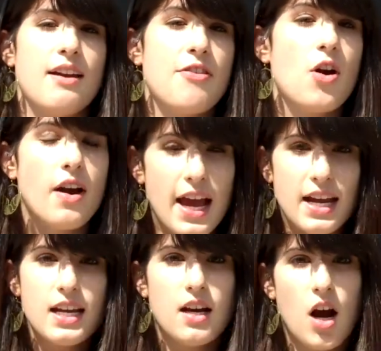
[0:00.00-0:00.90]
If there are
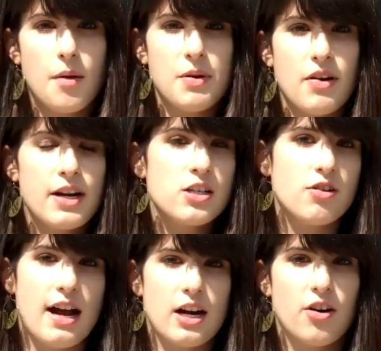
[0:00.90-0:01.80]
any
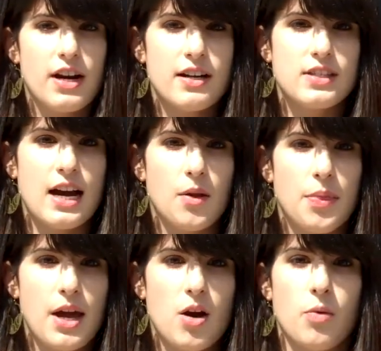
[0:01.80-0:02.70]
copywriters or ad creatives
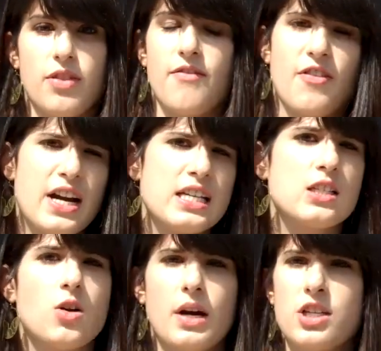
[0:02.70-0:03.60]
out there with
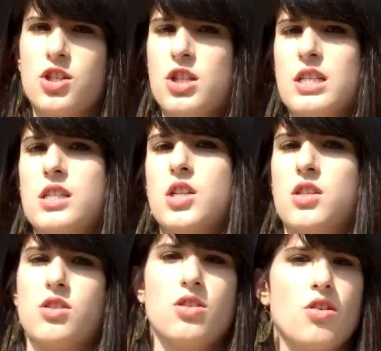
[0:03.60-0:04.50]
advice, questions,
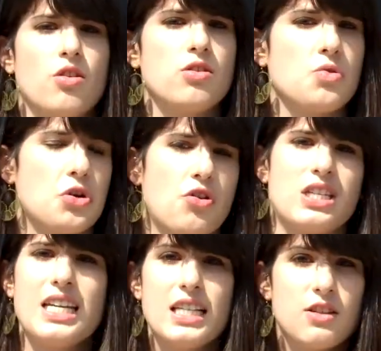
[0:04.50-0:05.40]
concerns, or
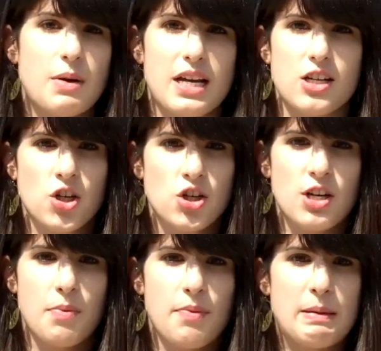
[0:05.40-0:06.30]
critiques of my
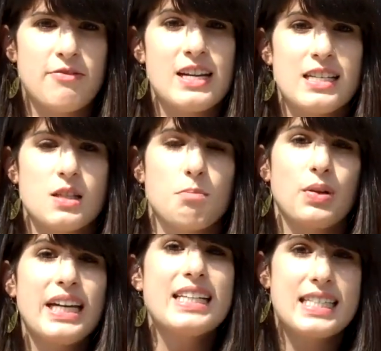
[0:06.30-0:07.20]
internship epiphanies,
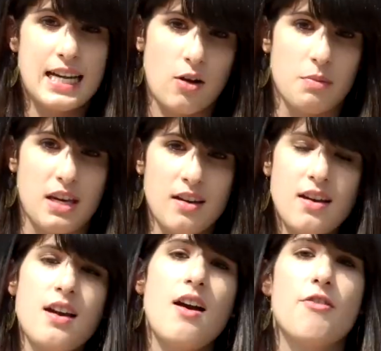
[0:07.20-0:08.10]
please tell me.
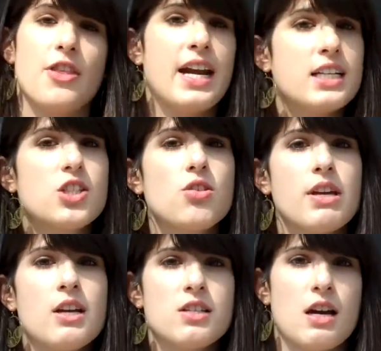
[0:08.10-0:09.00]
For the next 2
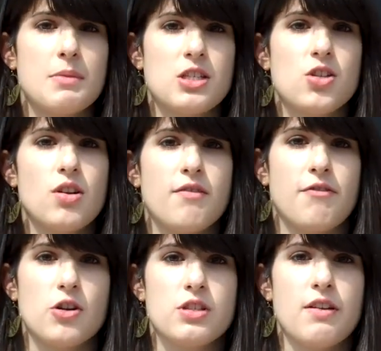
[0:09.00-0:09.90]
years, I'm a student
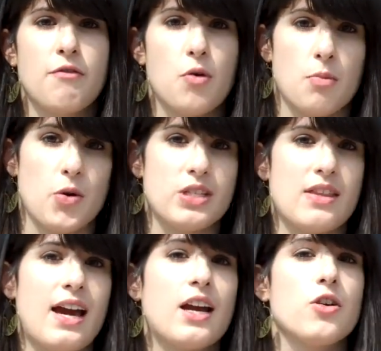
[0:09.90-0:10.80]
first and foremost,
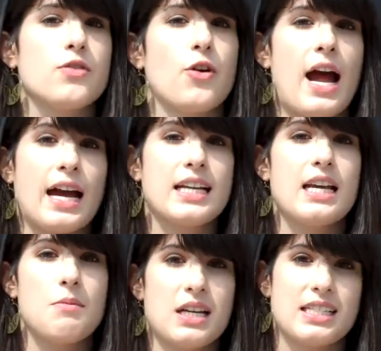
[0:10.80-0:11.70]
and that goes for
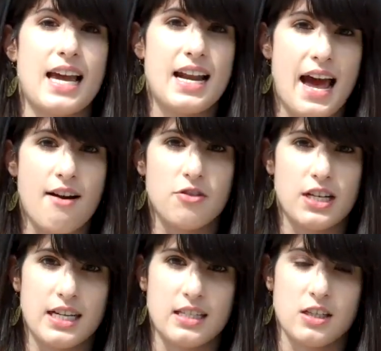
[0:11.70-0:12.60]
academics and
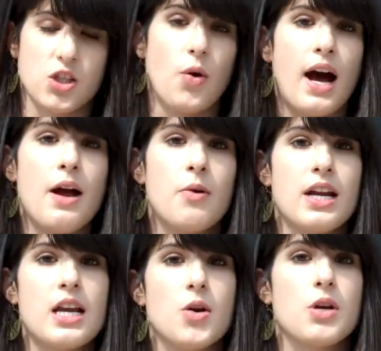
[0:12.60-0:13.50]
advertising, so I
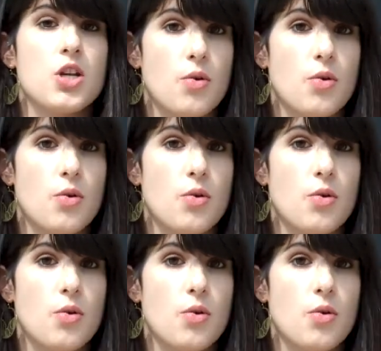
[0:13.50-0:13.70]
want to hear what